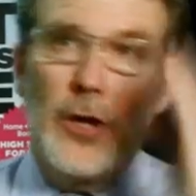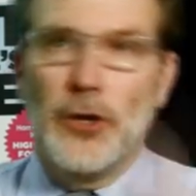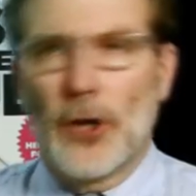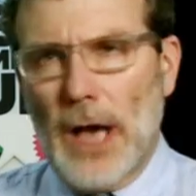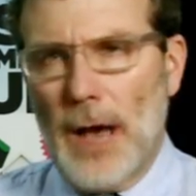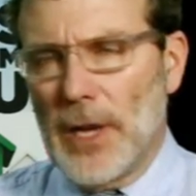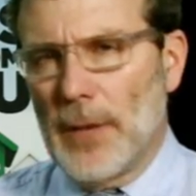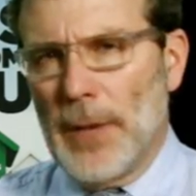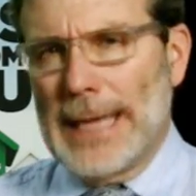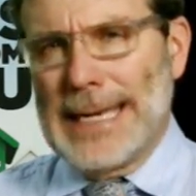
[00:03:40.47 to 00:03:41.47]
Your comment
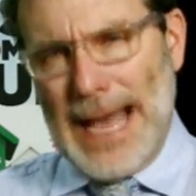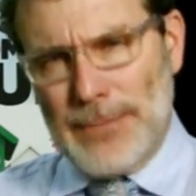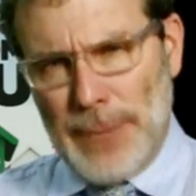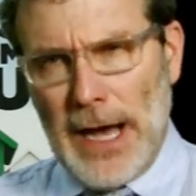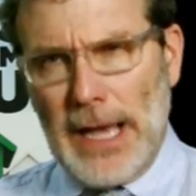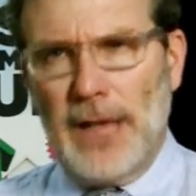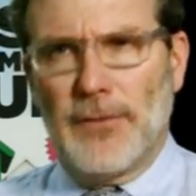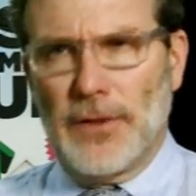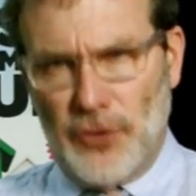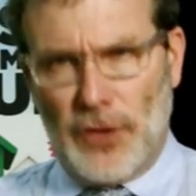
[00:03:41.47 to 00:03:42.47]
about not buying
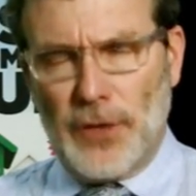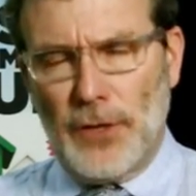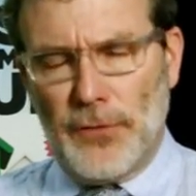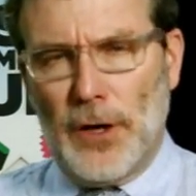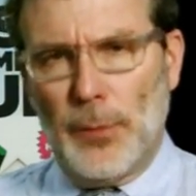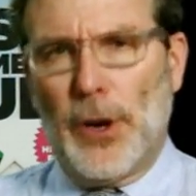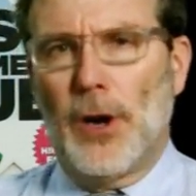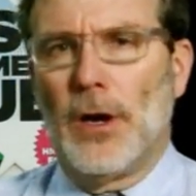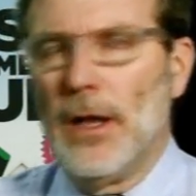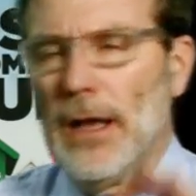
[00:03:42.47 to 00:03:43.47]
if it's just going to fall
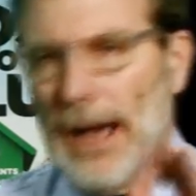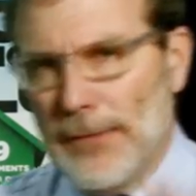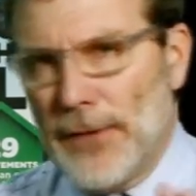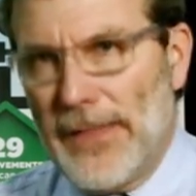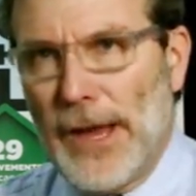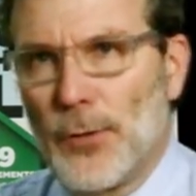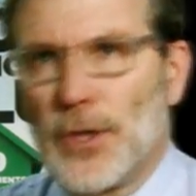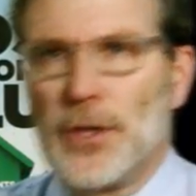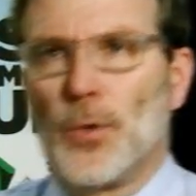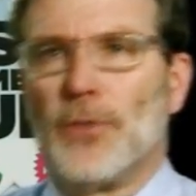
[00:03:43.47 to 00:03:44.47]
apart, I found that
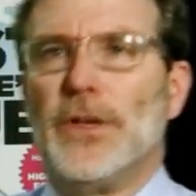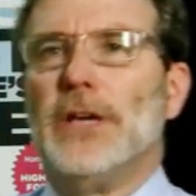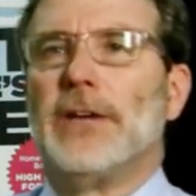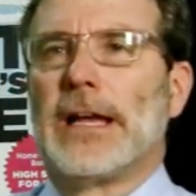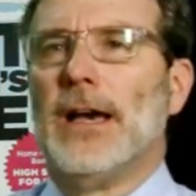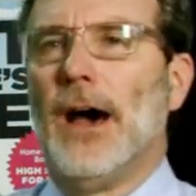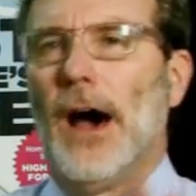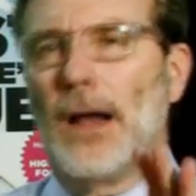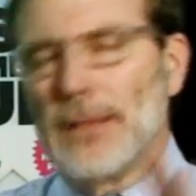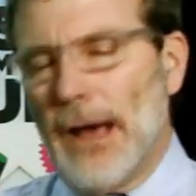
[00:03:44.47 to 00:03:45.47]
really revealing.
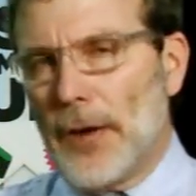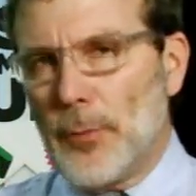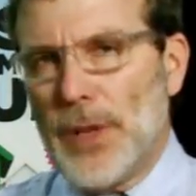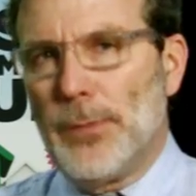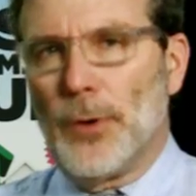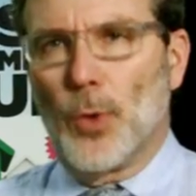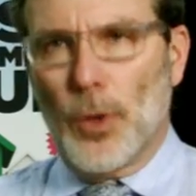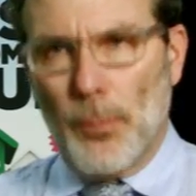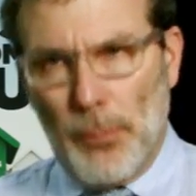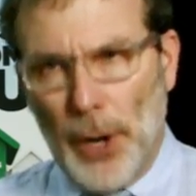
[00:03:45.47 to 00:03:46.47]
A lot of people
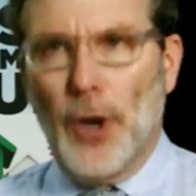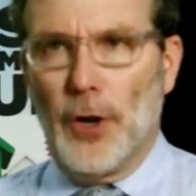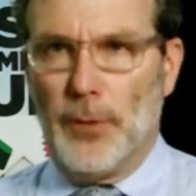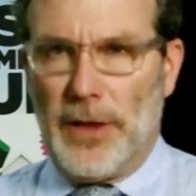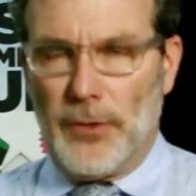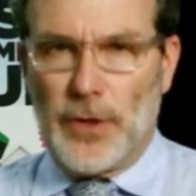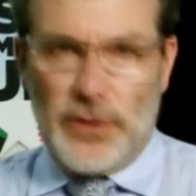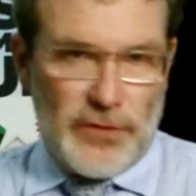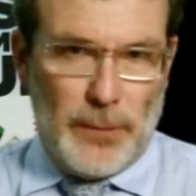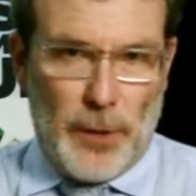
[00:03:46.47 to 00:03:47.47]
were burned by the real
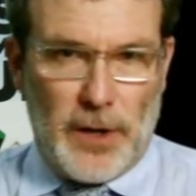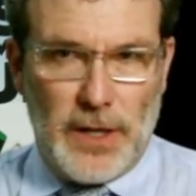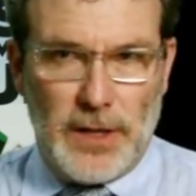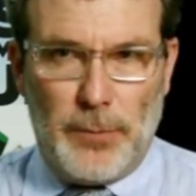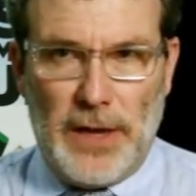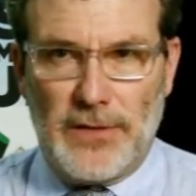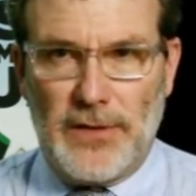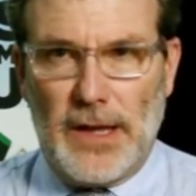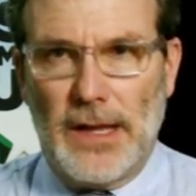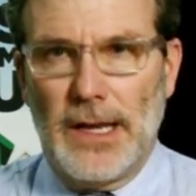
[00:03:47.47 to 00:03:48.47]
estate market in the past
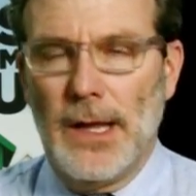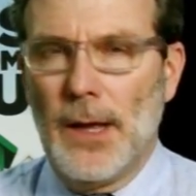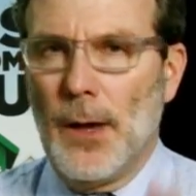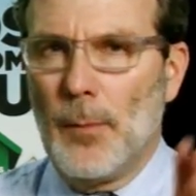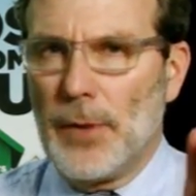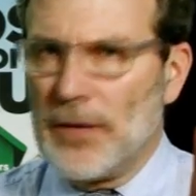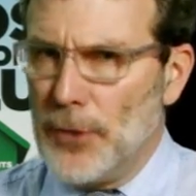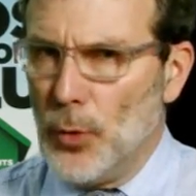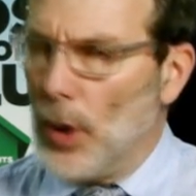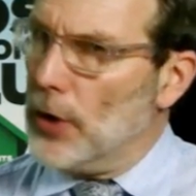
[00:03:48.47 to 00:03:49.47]
decade, but if
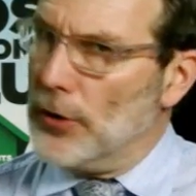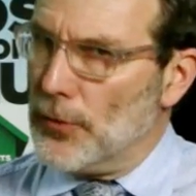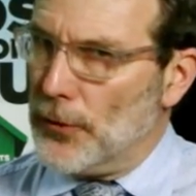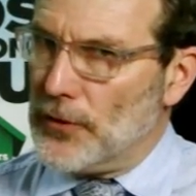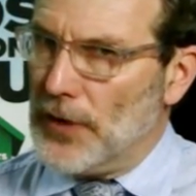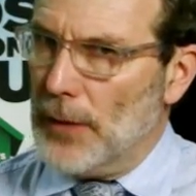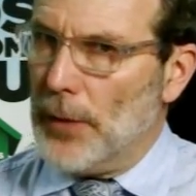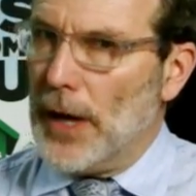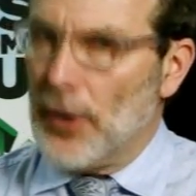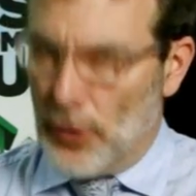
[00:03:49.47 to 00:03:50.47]
you weren't, you're a first-time
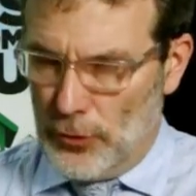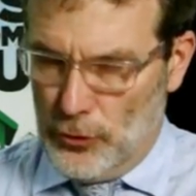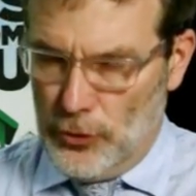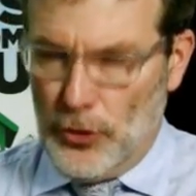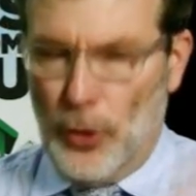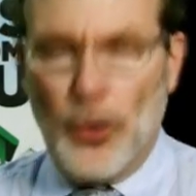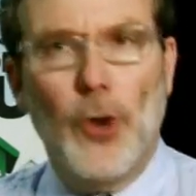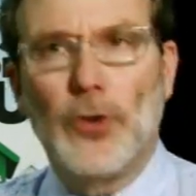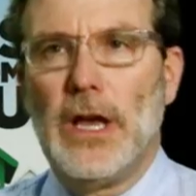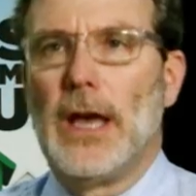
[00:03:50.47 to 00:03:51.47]
buyer, or you don't
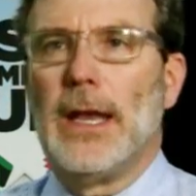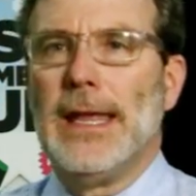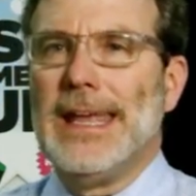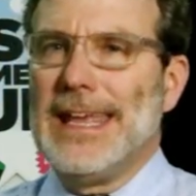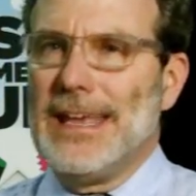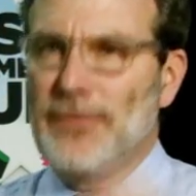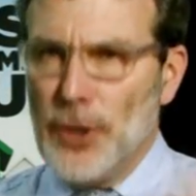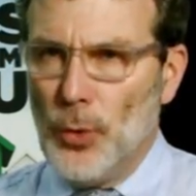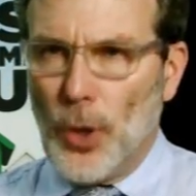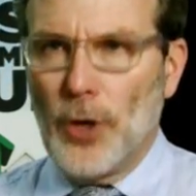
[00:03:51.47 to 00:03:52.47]
own yet, if
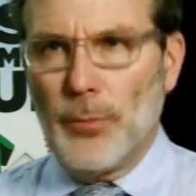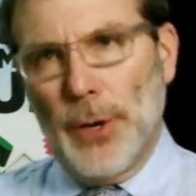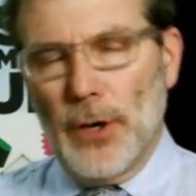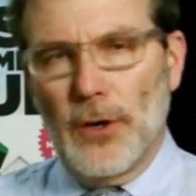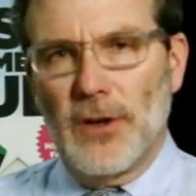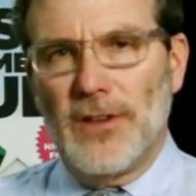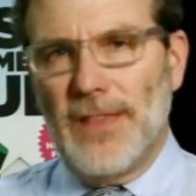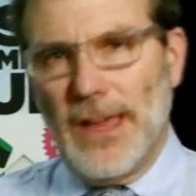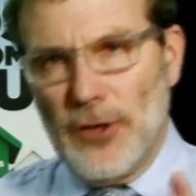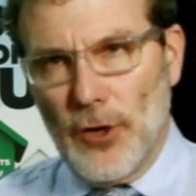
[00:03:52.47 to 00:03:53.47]
you weren't burned,
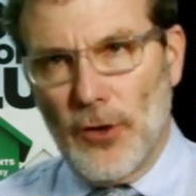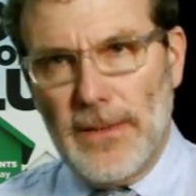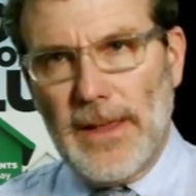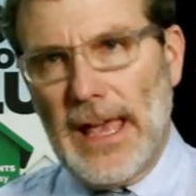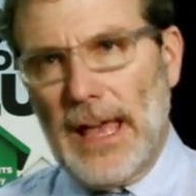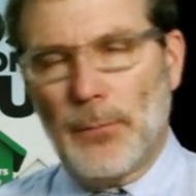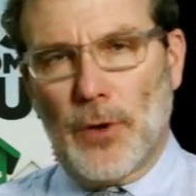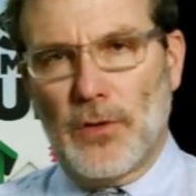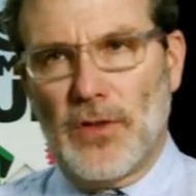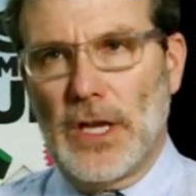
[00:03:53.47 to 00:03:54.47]
then you're in the
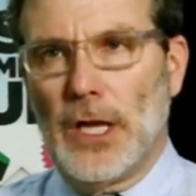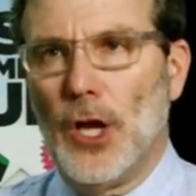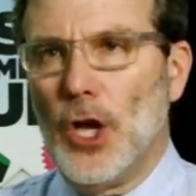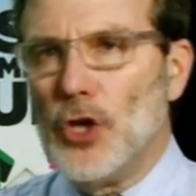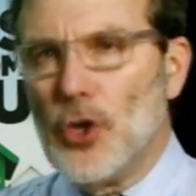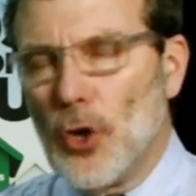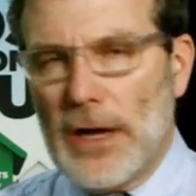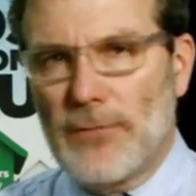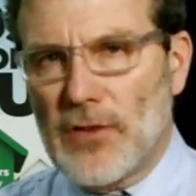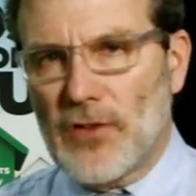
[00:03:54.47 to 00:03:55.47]
catbird seat. You don't
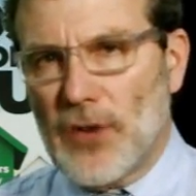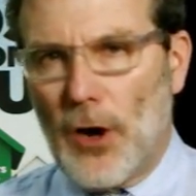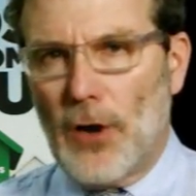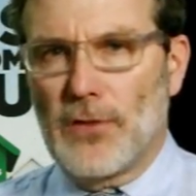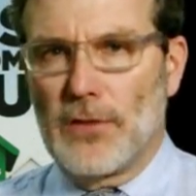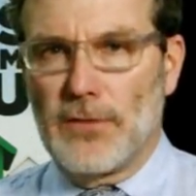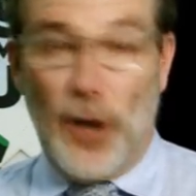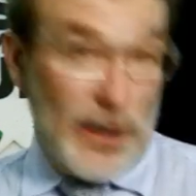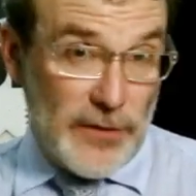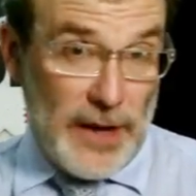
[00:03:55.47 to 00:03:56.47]
have the scars of
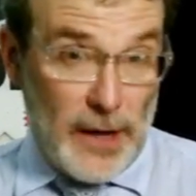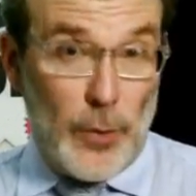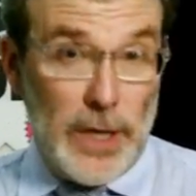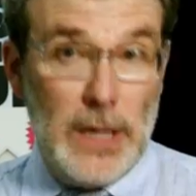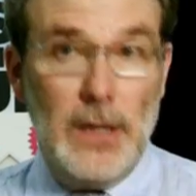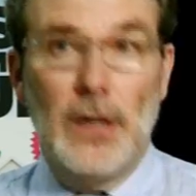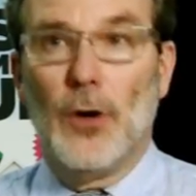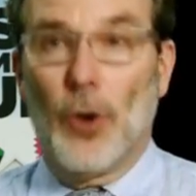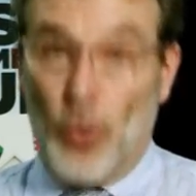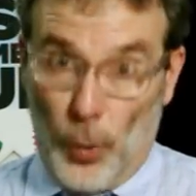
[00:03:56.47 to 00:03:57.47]
lost equity
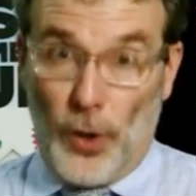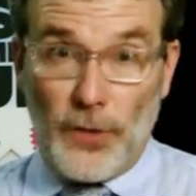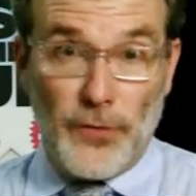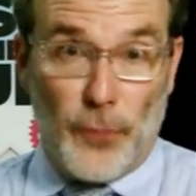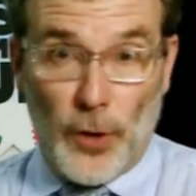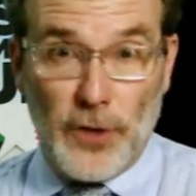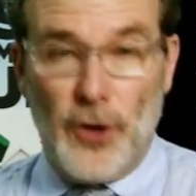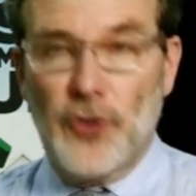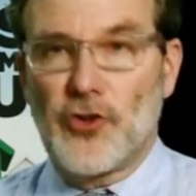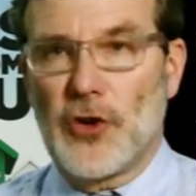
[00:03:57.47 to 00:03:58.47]
or worse,
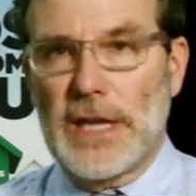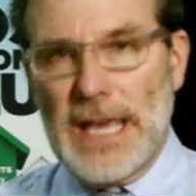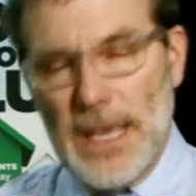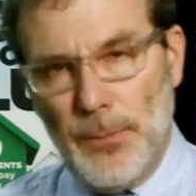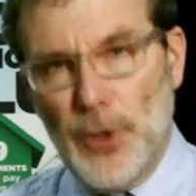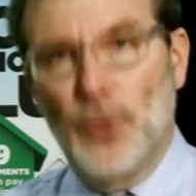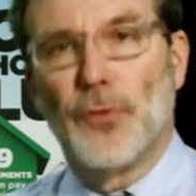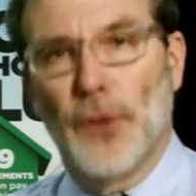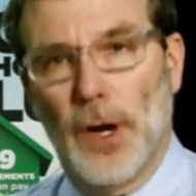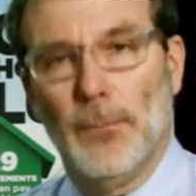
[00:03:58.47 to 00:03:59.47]
foreclosure to keep you
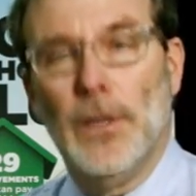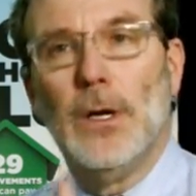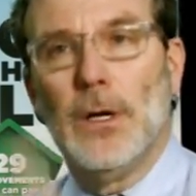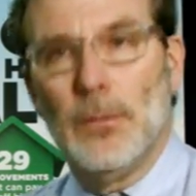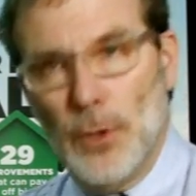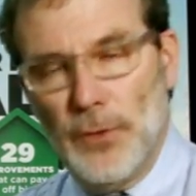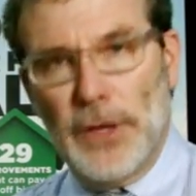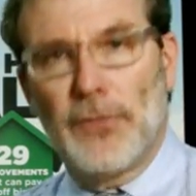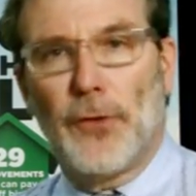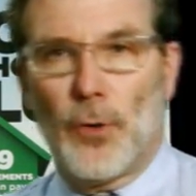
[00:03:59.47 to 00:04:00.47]
from
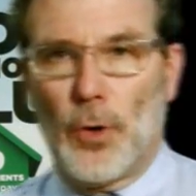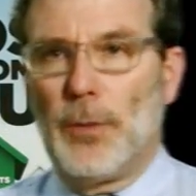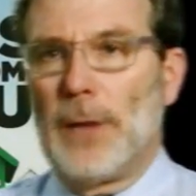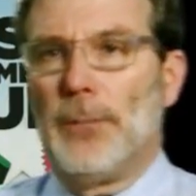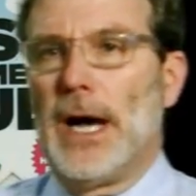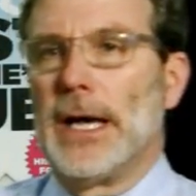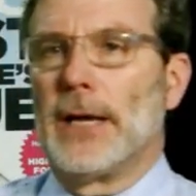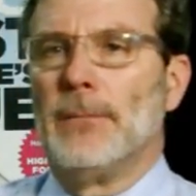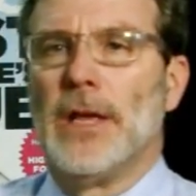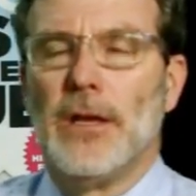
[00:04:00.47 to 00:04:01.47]
moving forward by
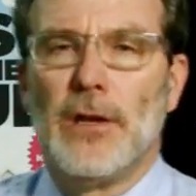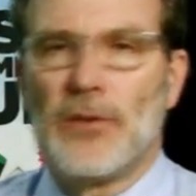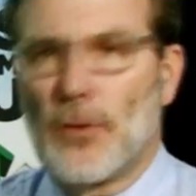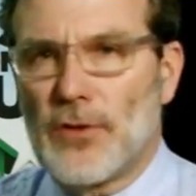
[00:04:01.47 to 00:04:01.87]
buying. So